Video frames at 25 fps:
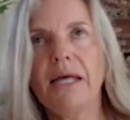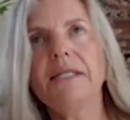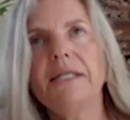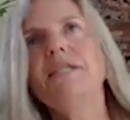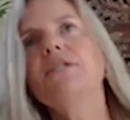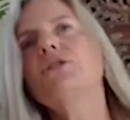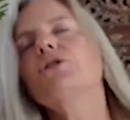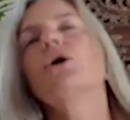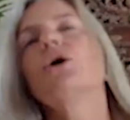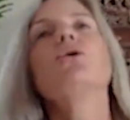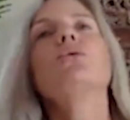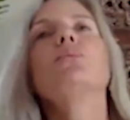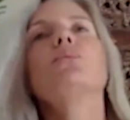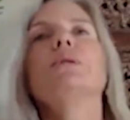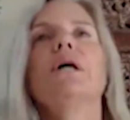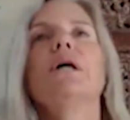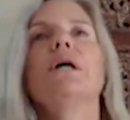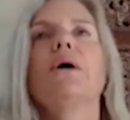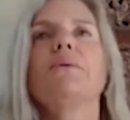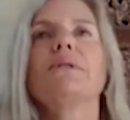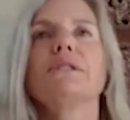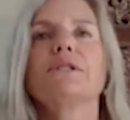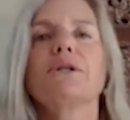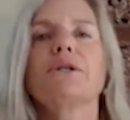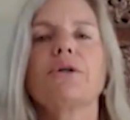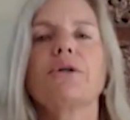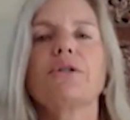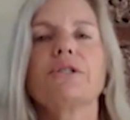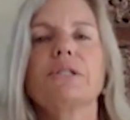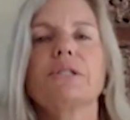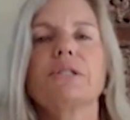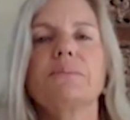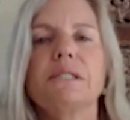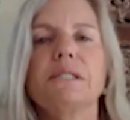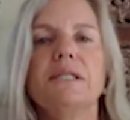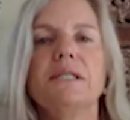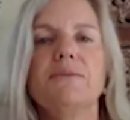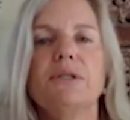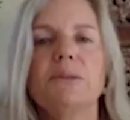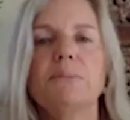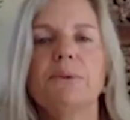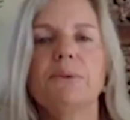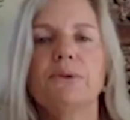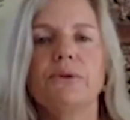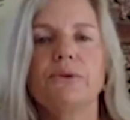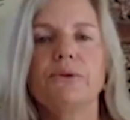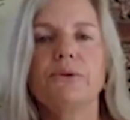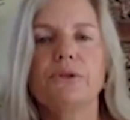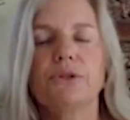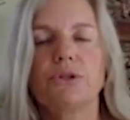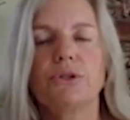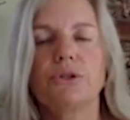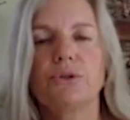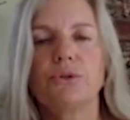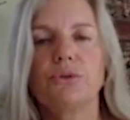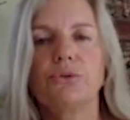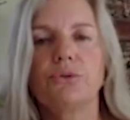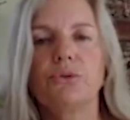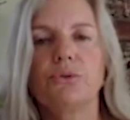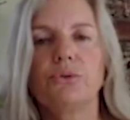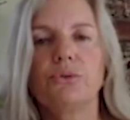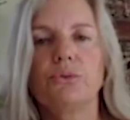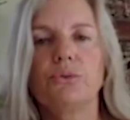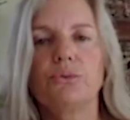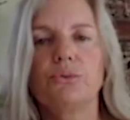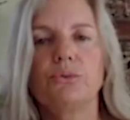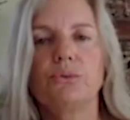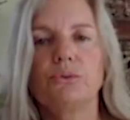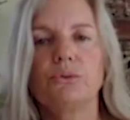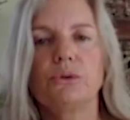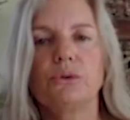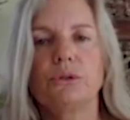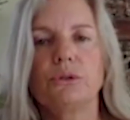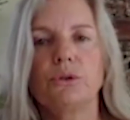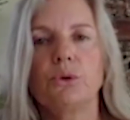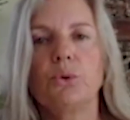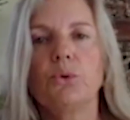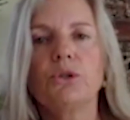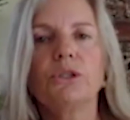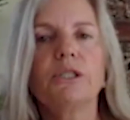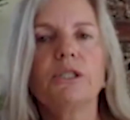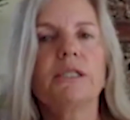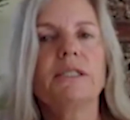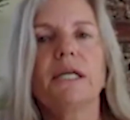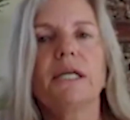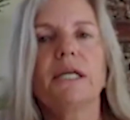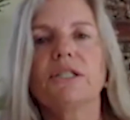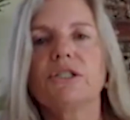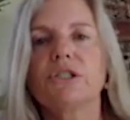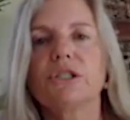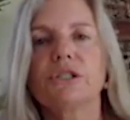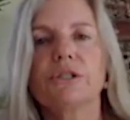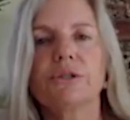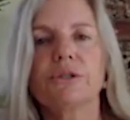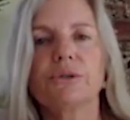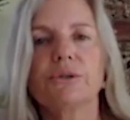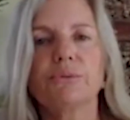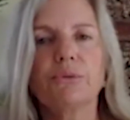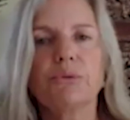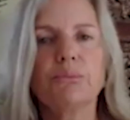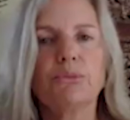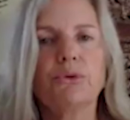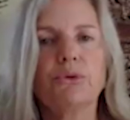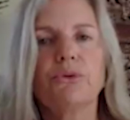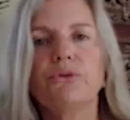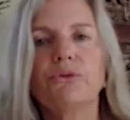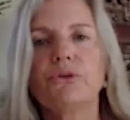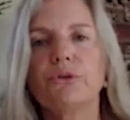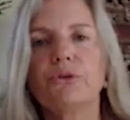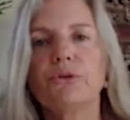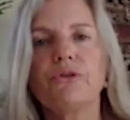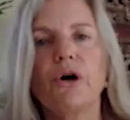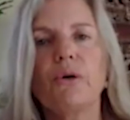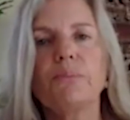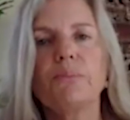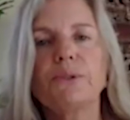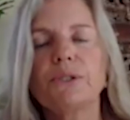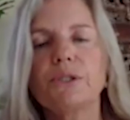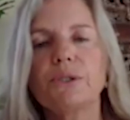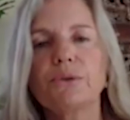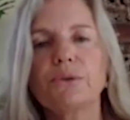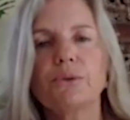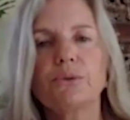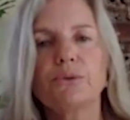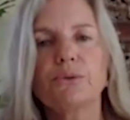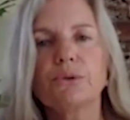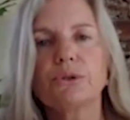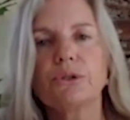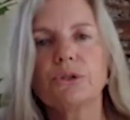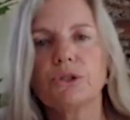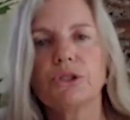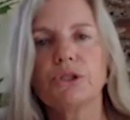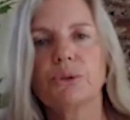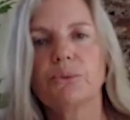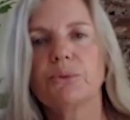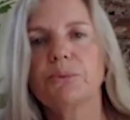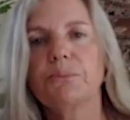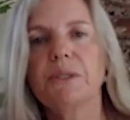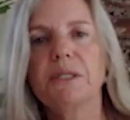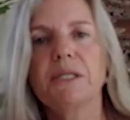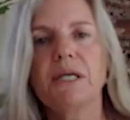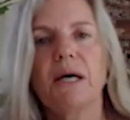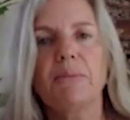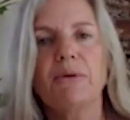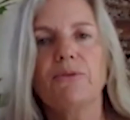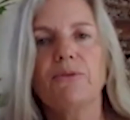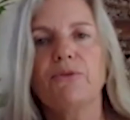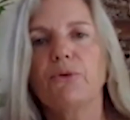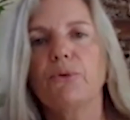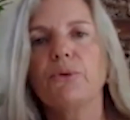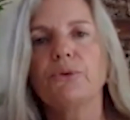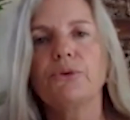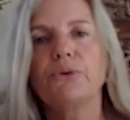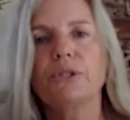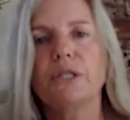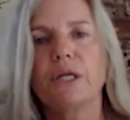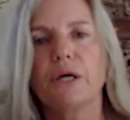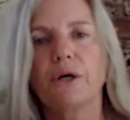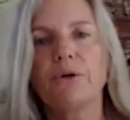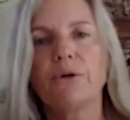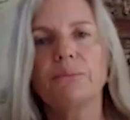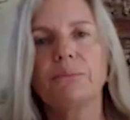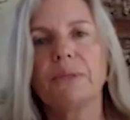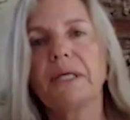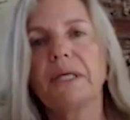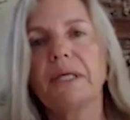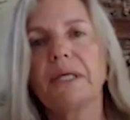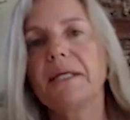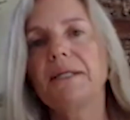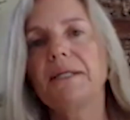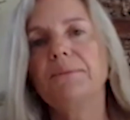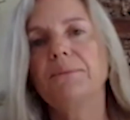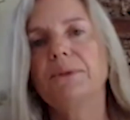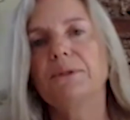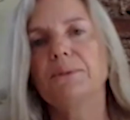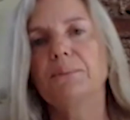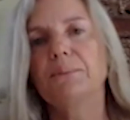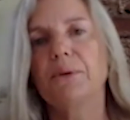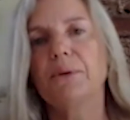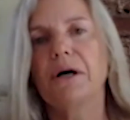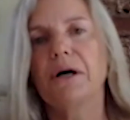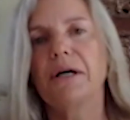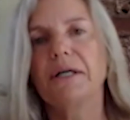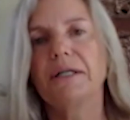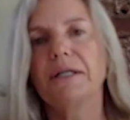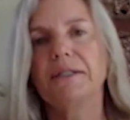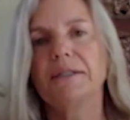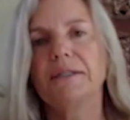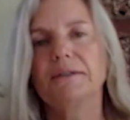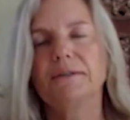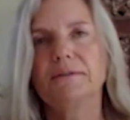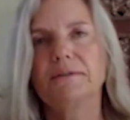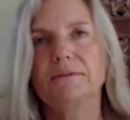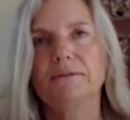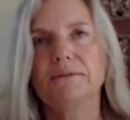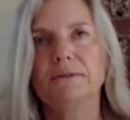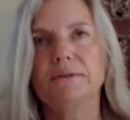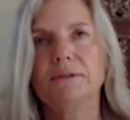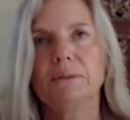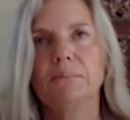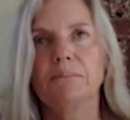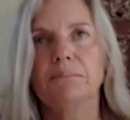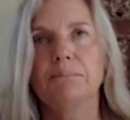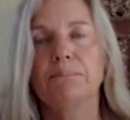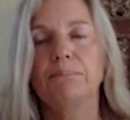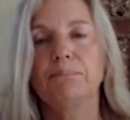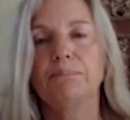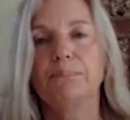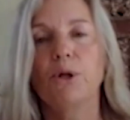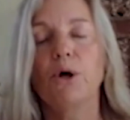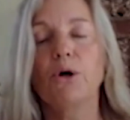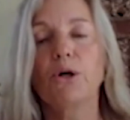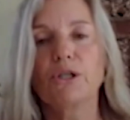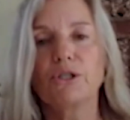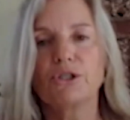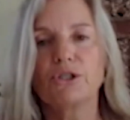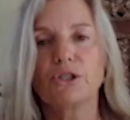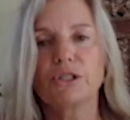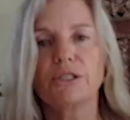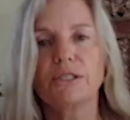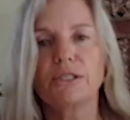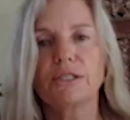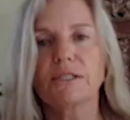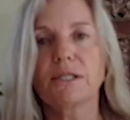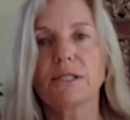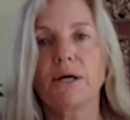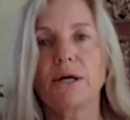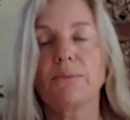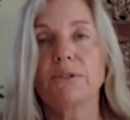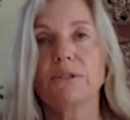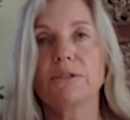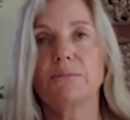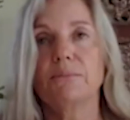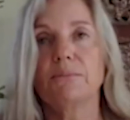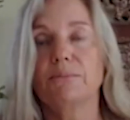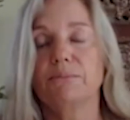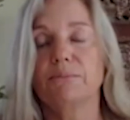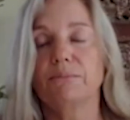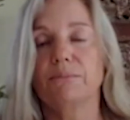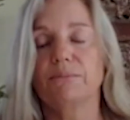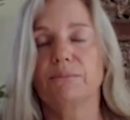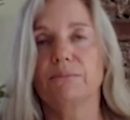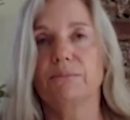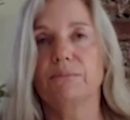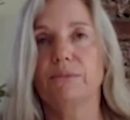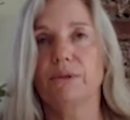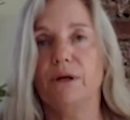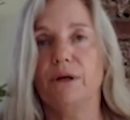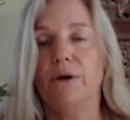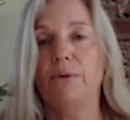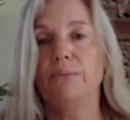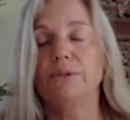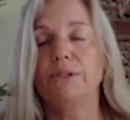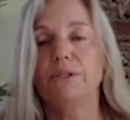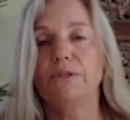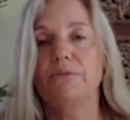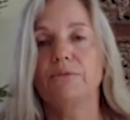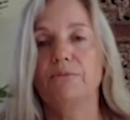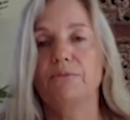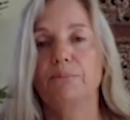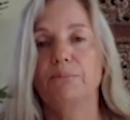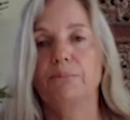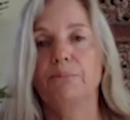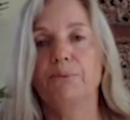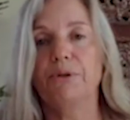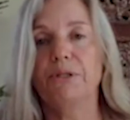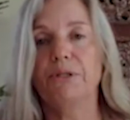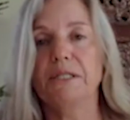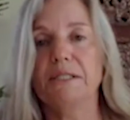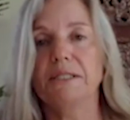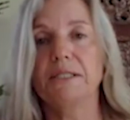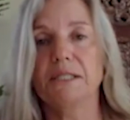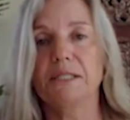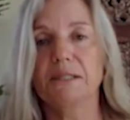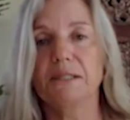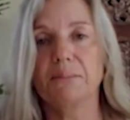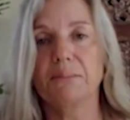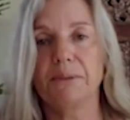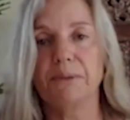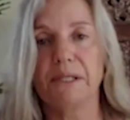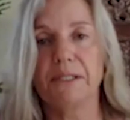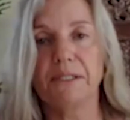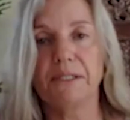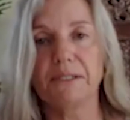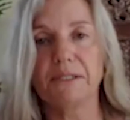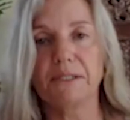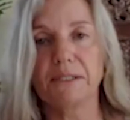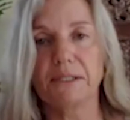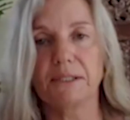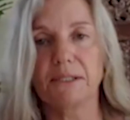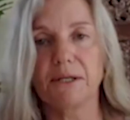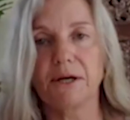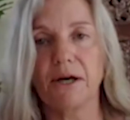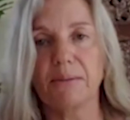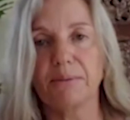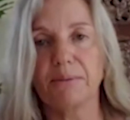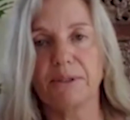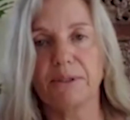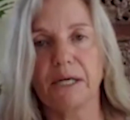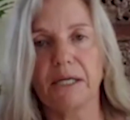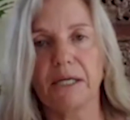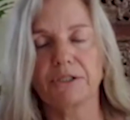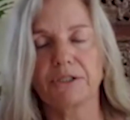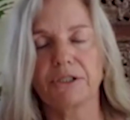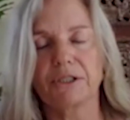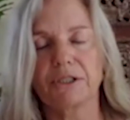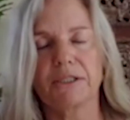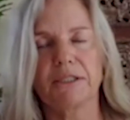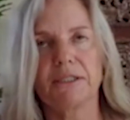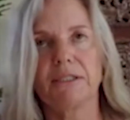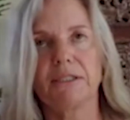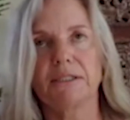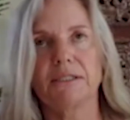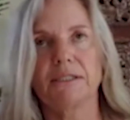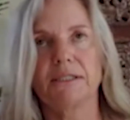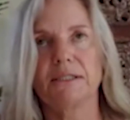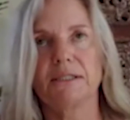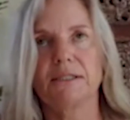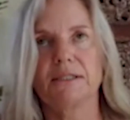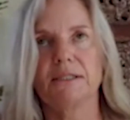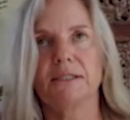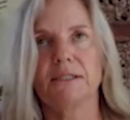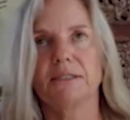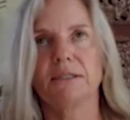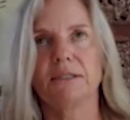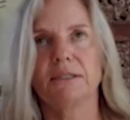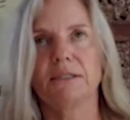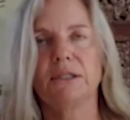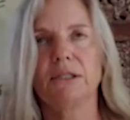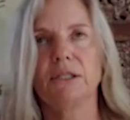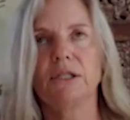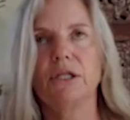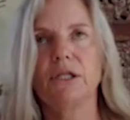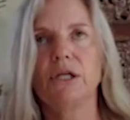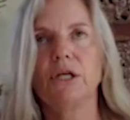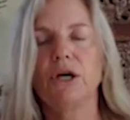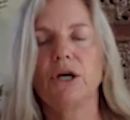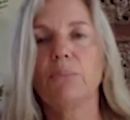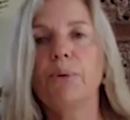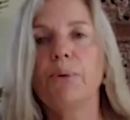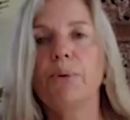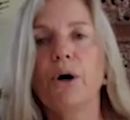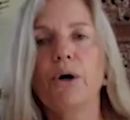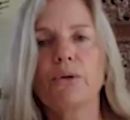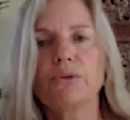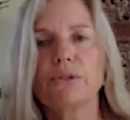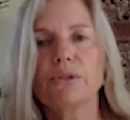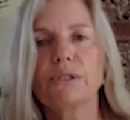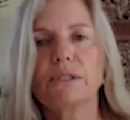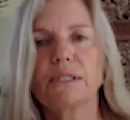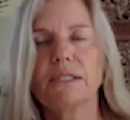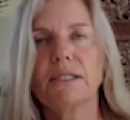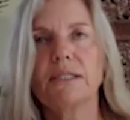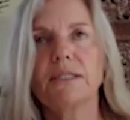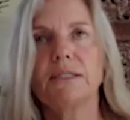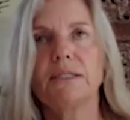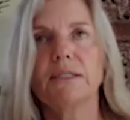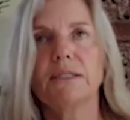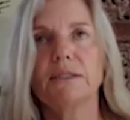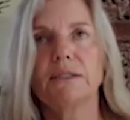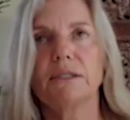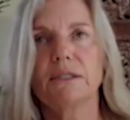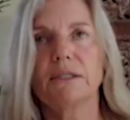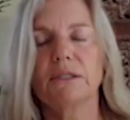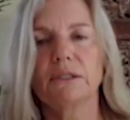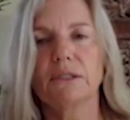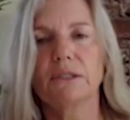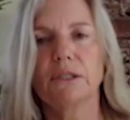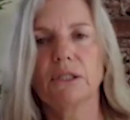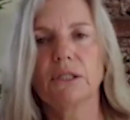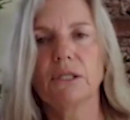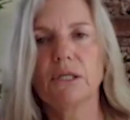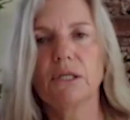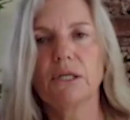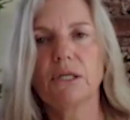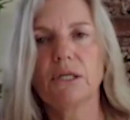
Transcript: And he told me I was going to be giving birth to Lord Ganesha, the remover of obstacles, and she would be coming forth to help me with my blockages, because I was a pretty disobedient disciple, actually, because the hypocrisy and the